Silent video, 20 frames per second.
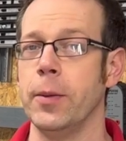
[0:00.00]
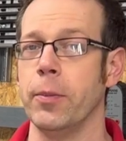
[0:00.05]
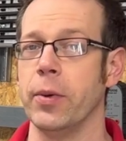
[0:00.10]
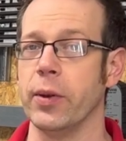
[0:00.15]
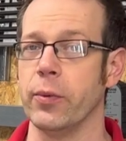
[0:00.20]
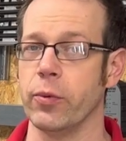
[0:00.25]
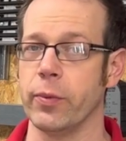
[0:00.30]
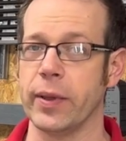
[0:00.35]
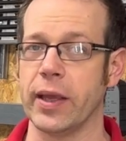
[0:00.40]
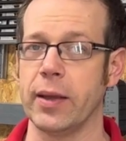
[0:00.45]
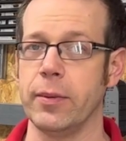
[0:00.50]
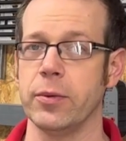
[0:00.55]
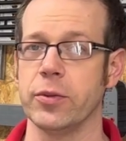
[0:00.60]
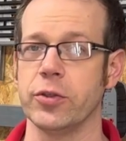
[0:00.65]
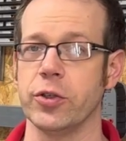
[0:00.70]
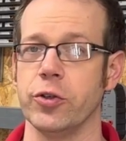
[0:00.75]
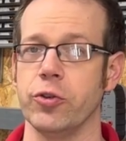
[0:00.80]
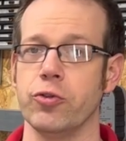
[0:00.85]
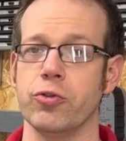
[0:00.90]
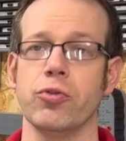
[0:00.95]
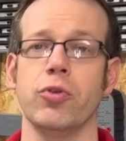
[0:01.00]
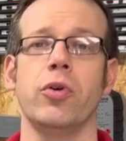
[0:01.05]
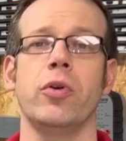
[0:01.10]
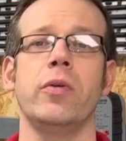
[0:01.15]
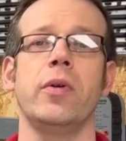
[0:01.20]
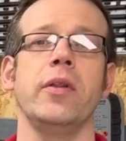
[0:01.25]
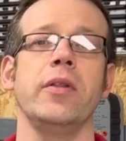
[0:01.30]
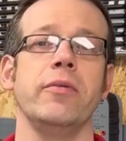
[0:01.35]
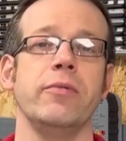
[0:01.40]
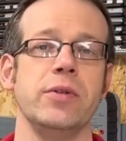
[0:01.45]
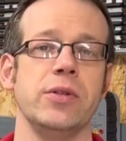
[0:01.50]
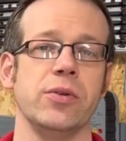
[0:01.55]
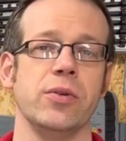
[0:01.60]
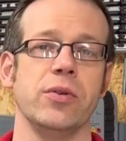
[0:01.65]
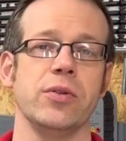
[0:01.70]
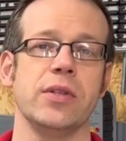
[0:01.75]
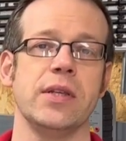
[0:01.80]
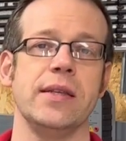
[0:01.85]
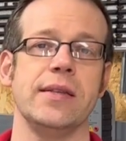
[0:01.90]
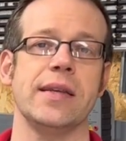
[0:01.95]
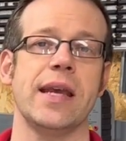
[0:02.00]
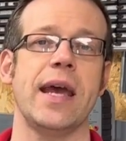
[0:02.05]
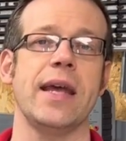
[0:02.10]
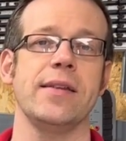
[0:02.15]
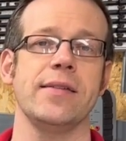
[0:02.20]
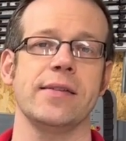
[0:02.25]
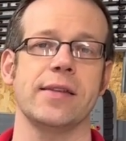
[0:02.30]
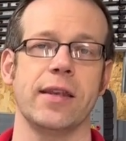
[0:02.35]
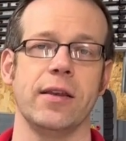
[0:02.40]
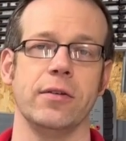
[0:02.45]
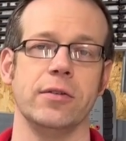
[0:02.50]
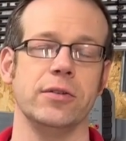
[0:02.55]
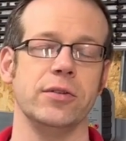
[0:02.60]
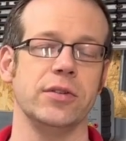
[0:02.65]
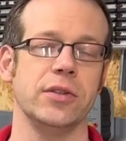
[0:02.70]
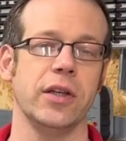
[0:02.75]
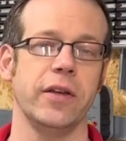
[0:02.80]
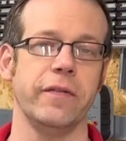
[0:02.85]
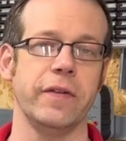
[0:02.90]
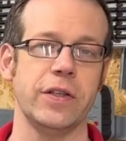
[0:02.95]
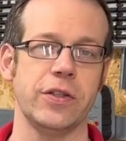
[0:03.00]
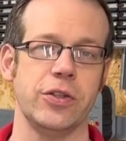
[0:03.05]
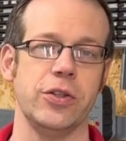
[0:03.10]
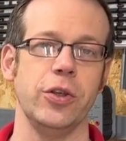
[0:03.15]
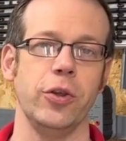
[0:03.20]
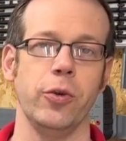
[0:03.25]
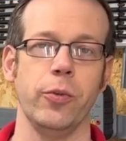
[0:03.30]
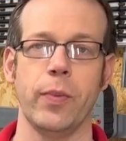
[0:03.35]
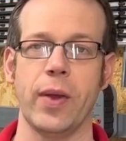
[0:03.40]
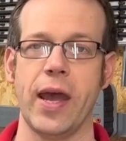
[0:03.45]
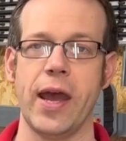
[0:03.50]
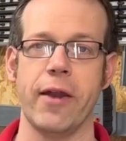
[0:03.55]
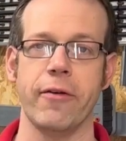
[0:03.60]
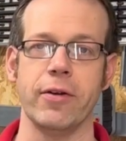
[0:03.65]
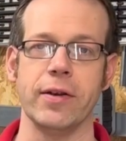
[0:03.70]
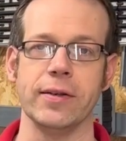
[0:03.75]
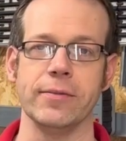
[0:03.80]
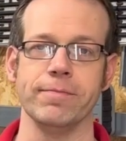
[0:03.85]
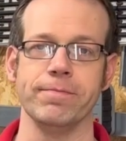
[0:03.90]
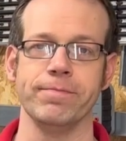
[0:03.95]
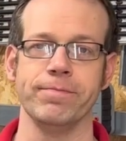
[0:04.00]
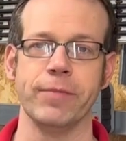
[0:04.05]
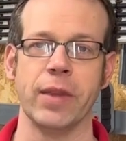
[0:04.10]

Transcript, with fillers: but it will be able to draw on the resources and skills of its new parent.